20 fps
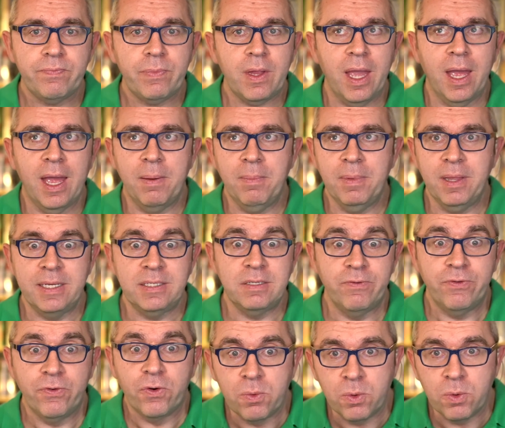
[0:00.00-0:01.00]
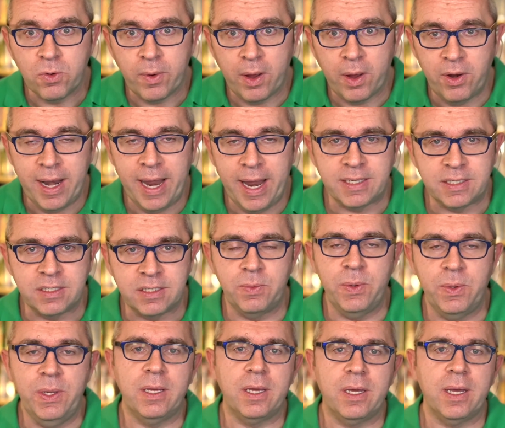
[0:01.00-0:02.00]
Lesson 4 will go out next
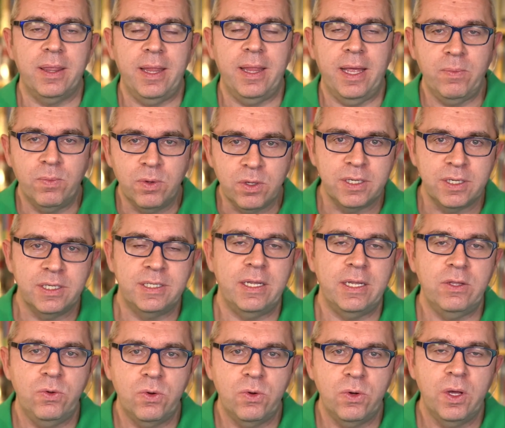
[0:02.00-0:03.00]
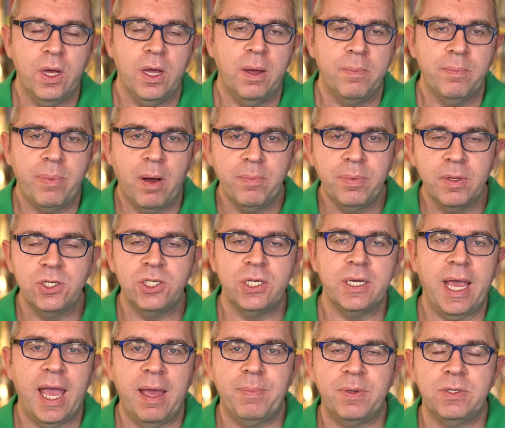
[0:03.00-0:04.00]
week, and then we'll continue
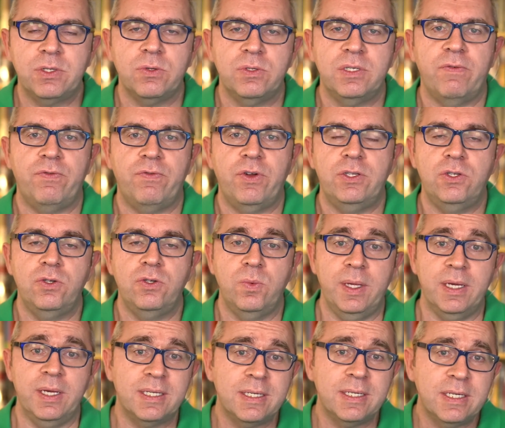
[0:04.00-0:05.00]
publishing episodes every 2 weeks.